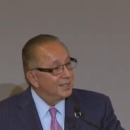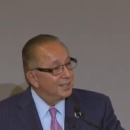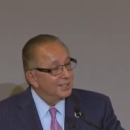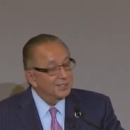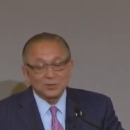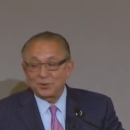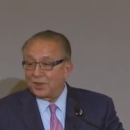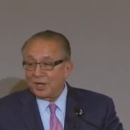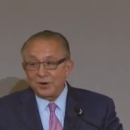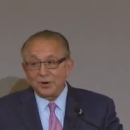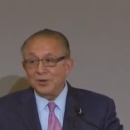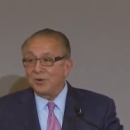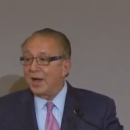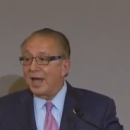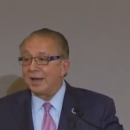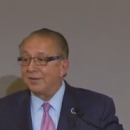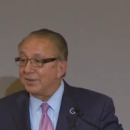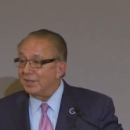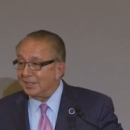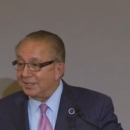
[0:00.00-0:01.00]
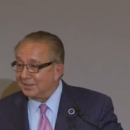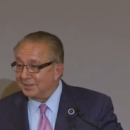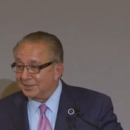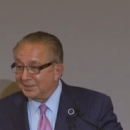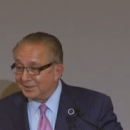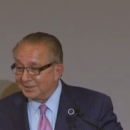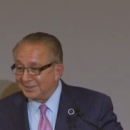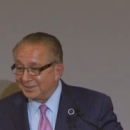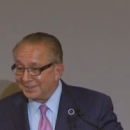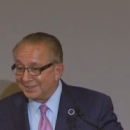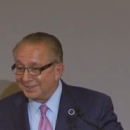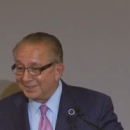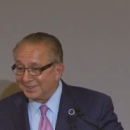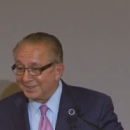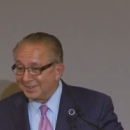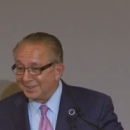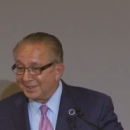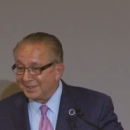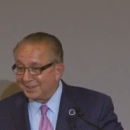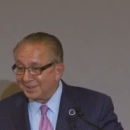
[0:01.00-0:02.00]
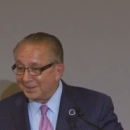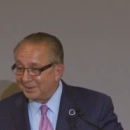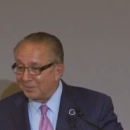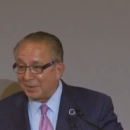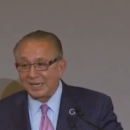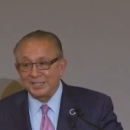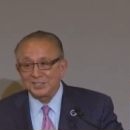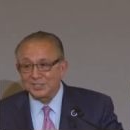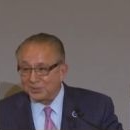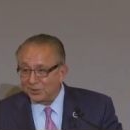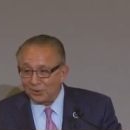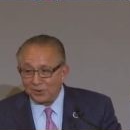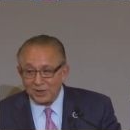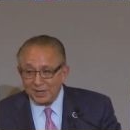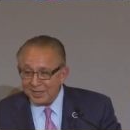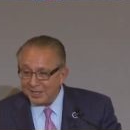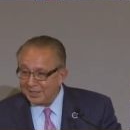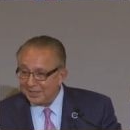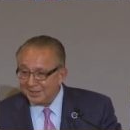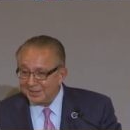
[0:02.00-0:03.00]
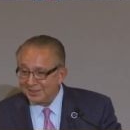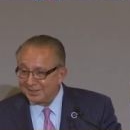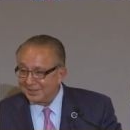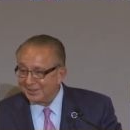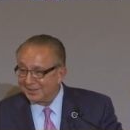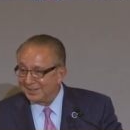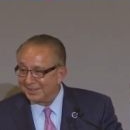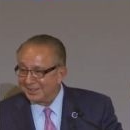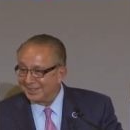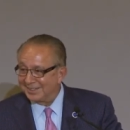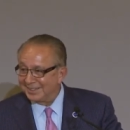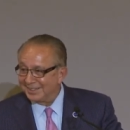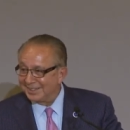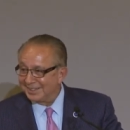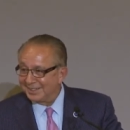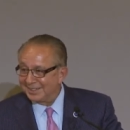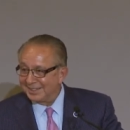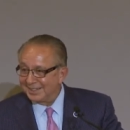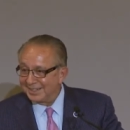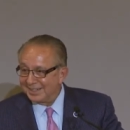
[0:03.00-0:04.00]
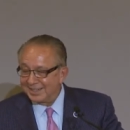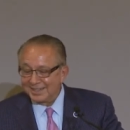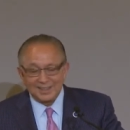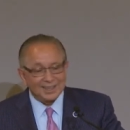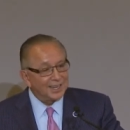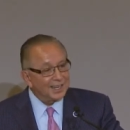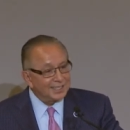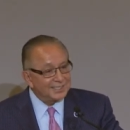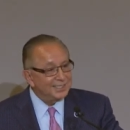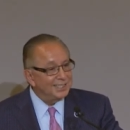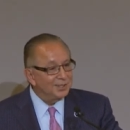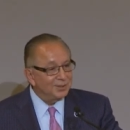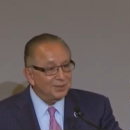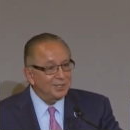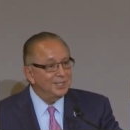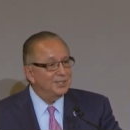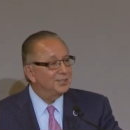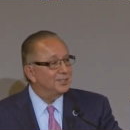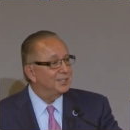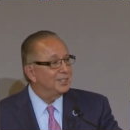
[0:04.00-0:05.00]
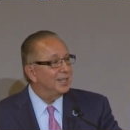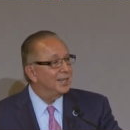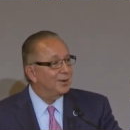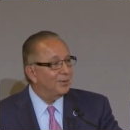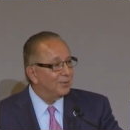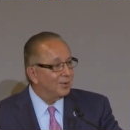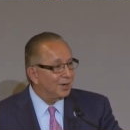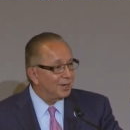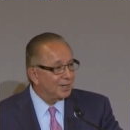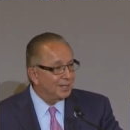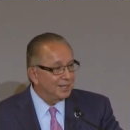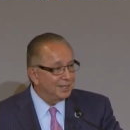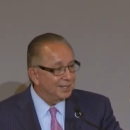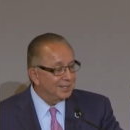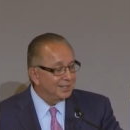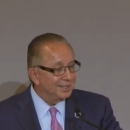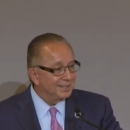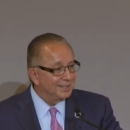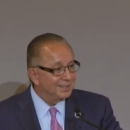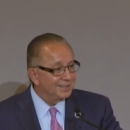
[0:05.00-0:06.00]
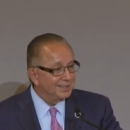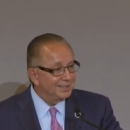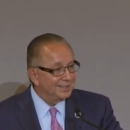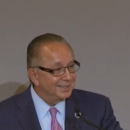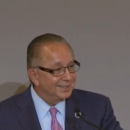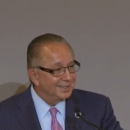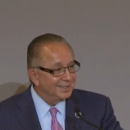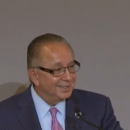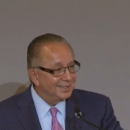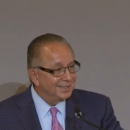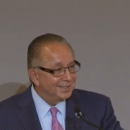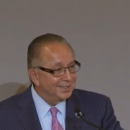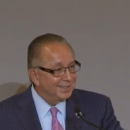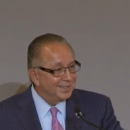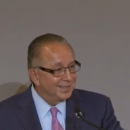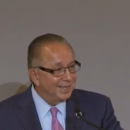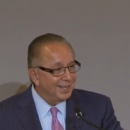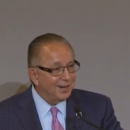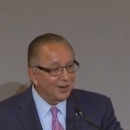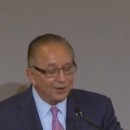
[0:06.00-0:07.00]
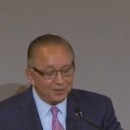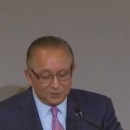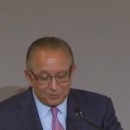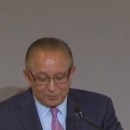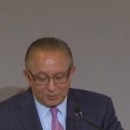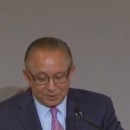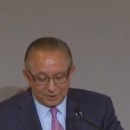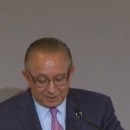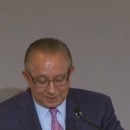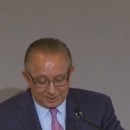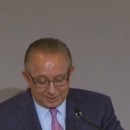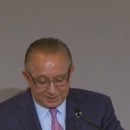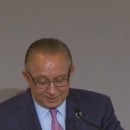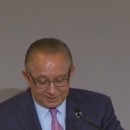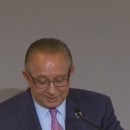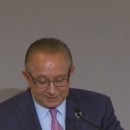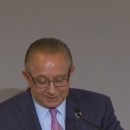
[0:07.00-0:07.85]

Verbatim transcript: So there you have it. My story, the Latino Leaders Network, and our new book.